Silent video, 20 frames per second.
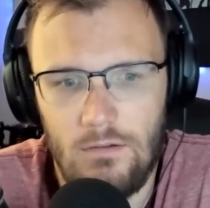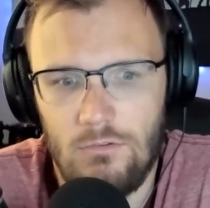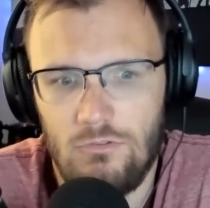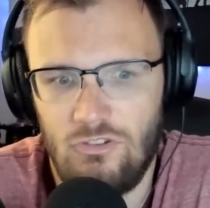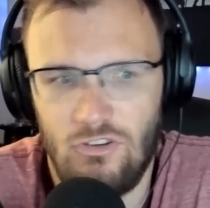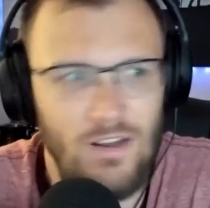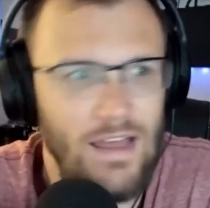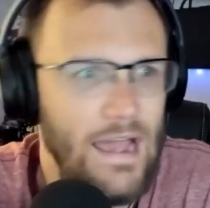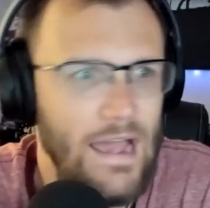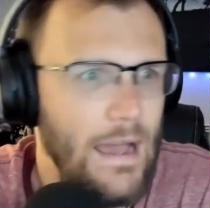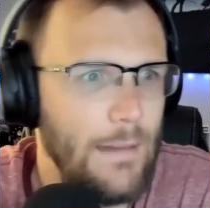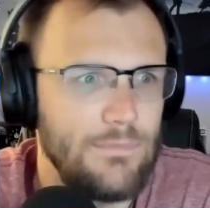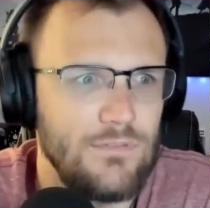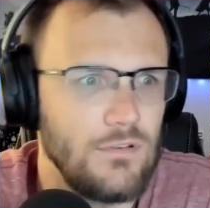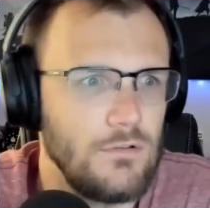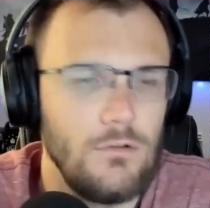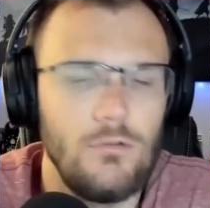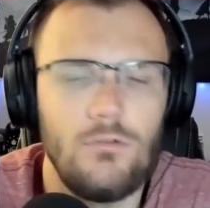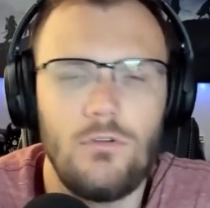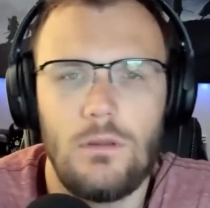should
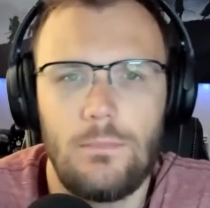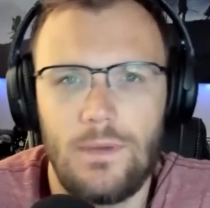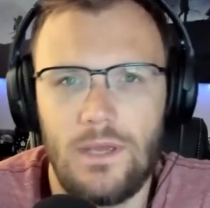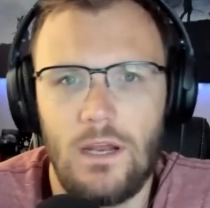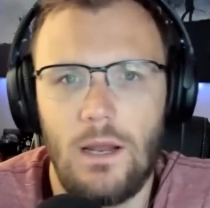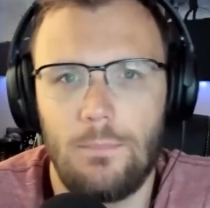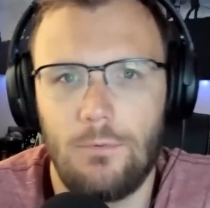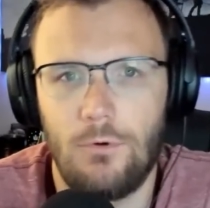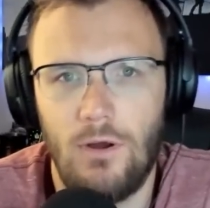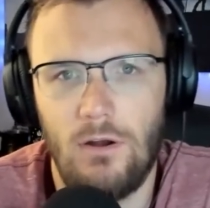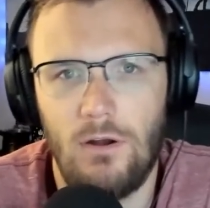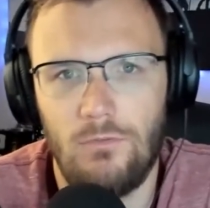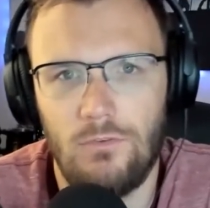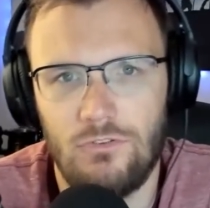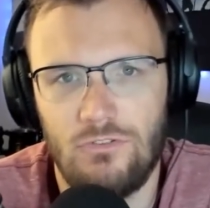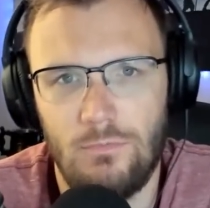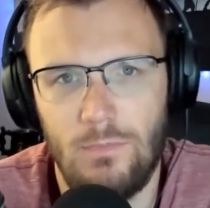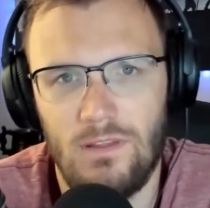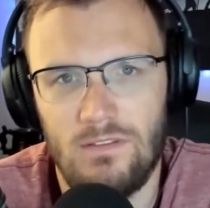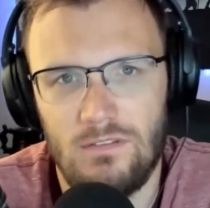absolutely be an upgrade over
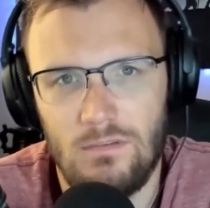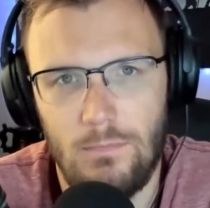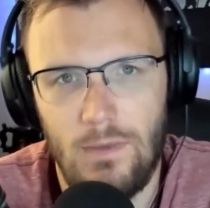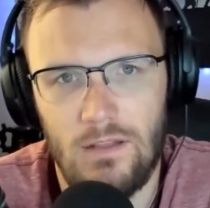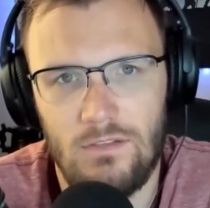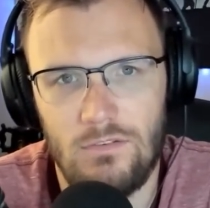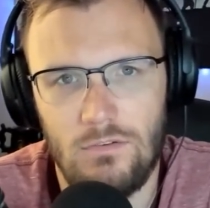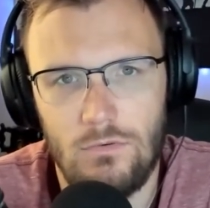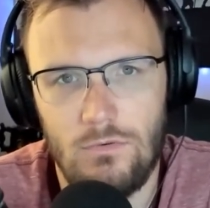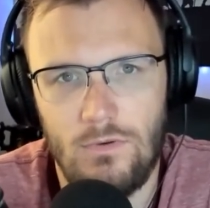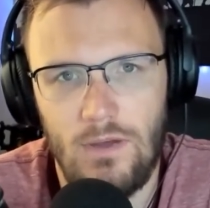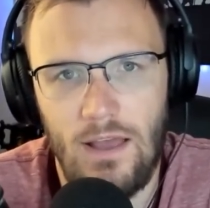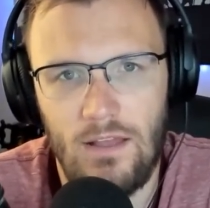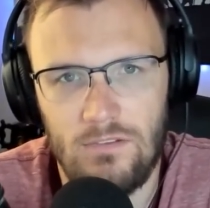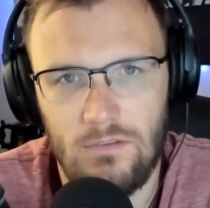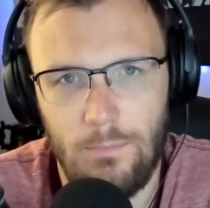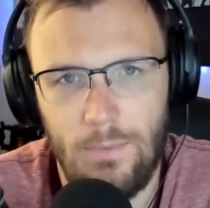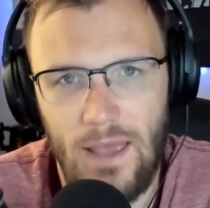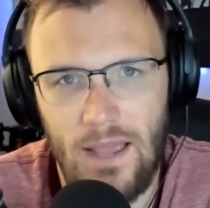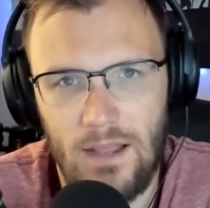Chimezie Metu
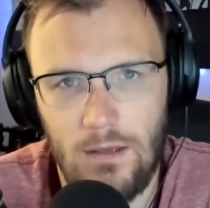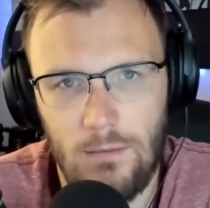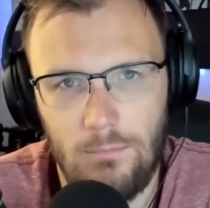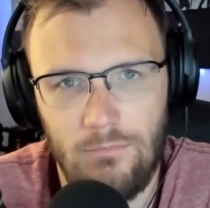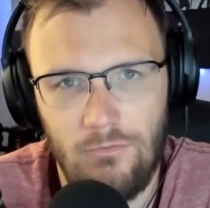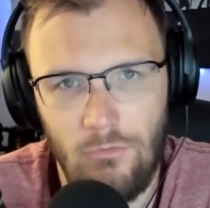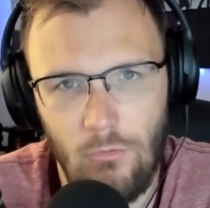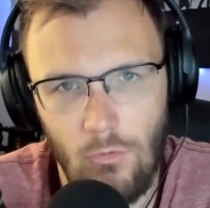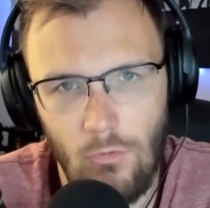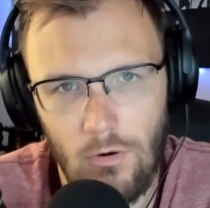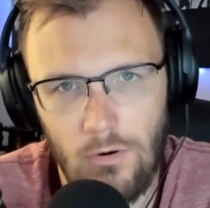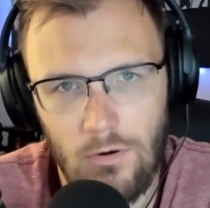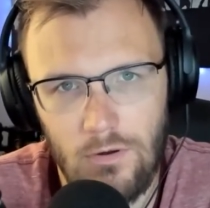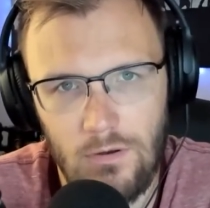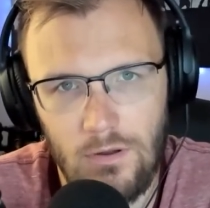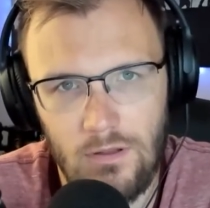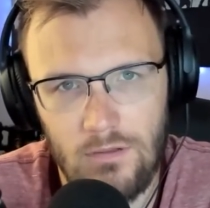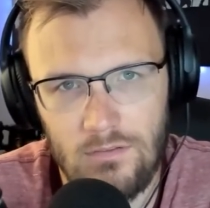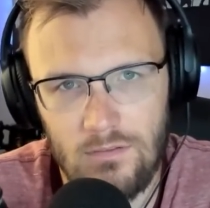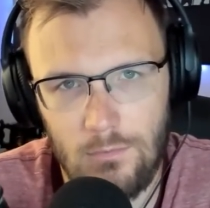as a backup four
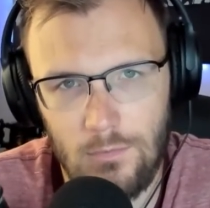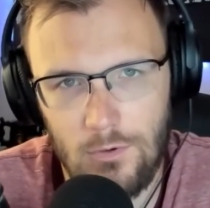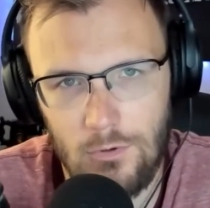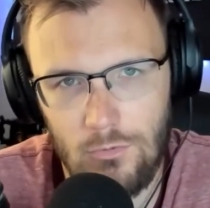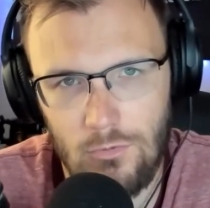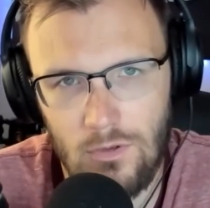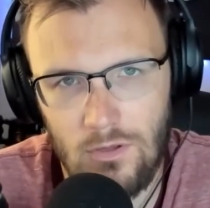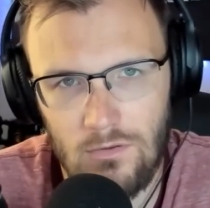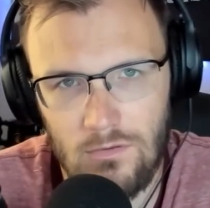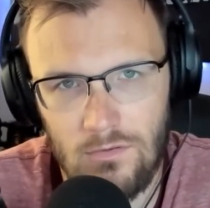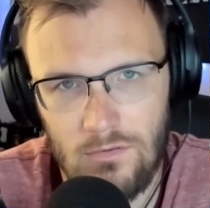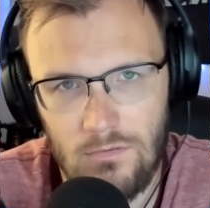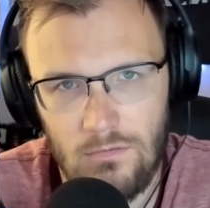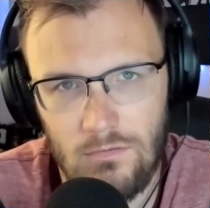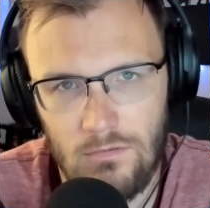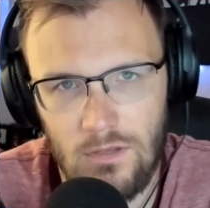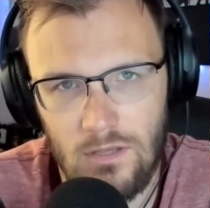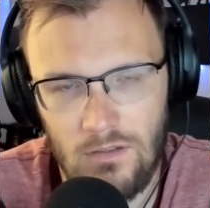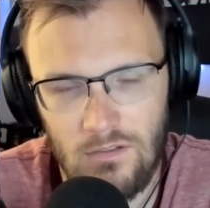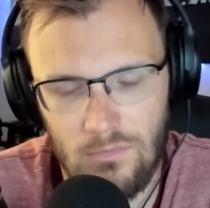and, and someone who can,
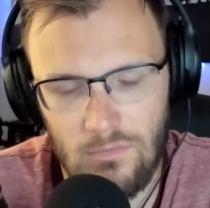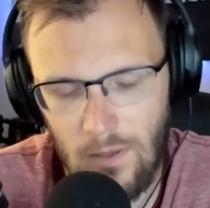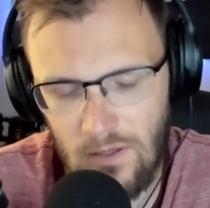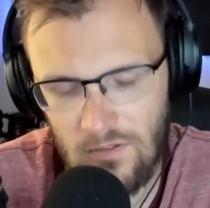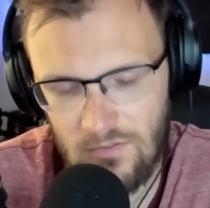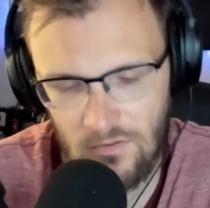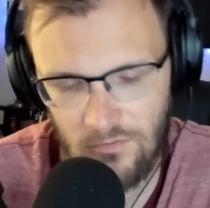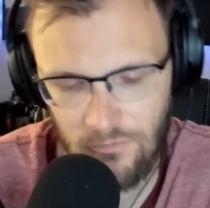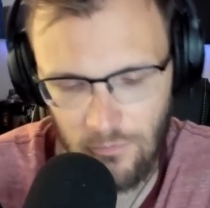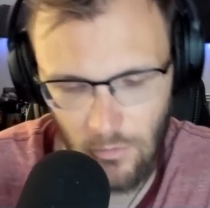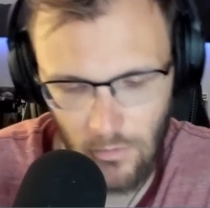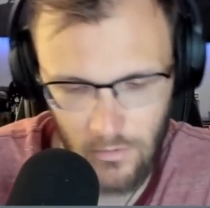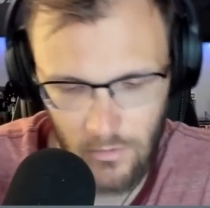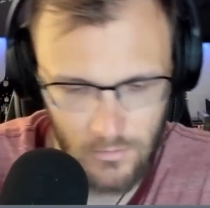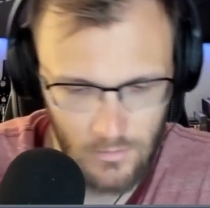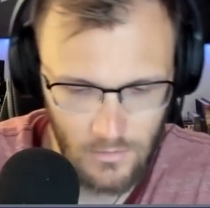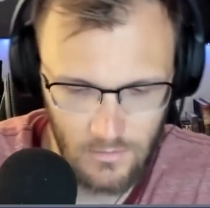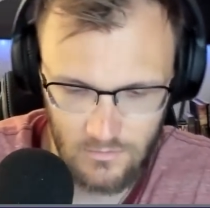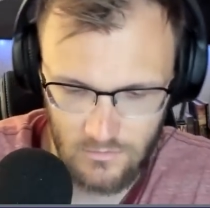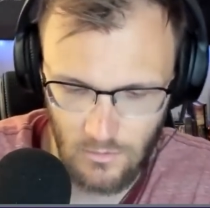can space the
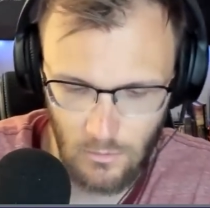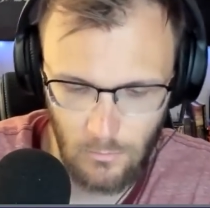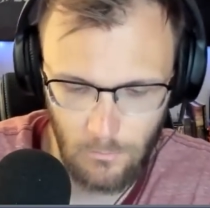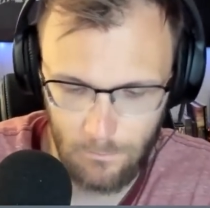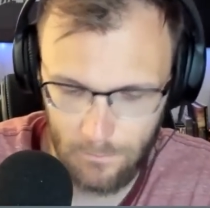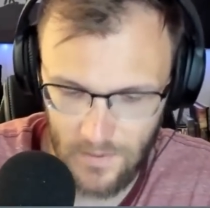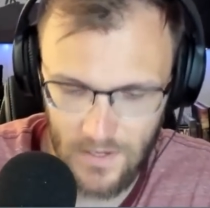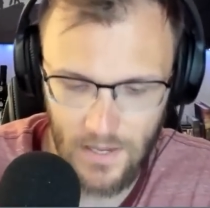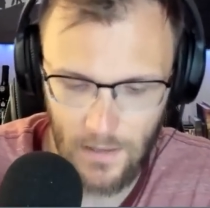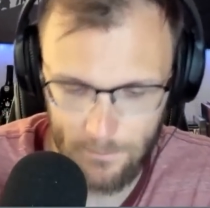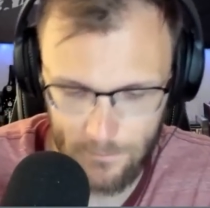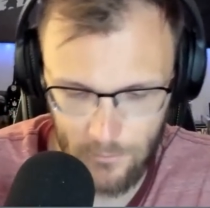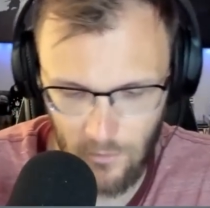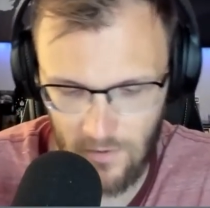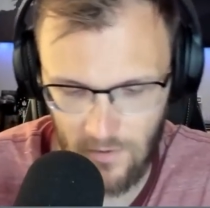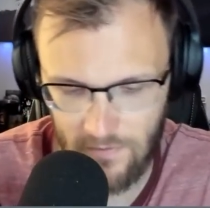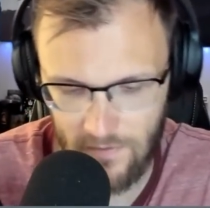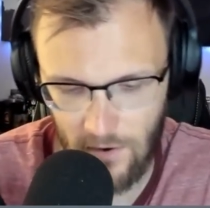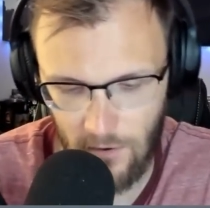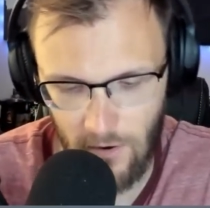floor. So big
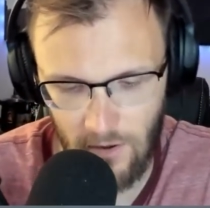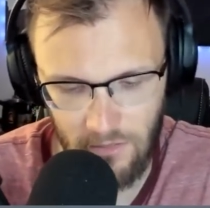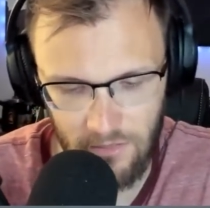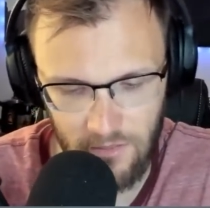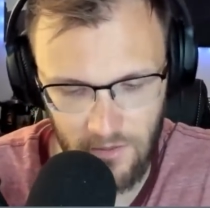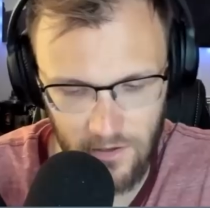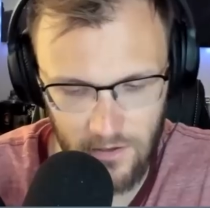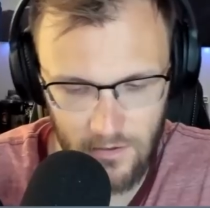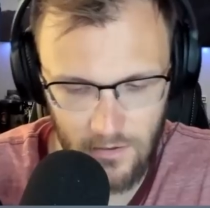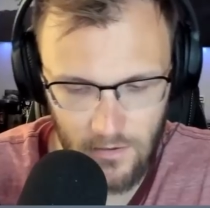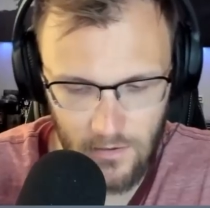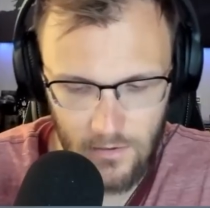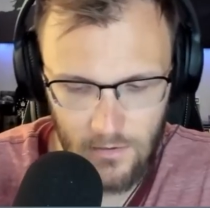upgrade there, I think.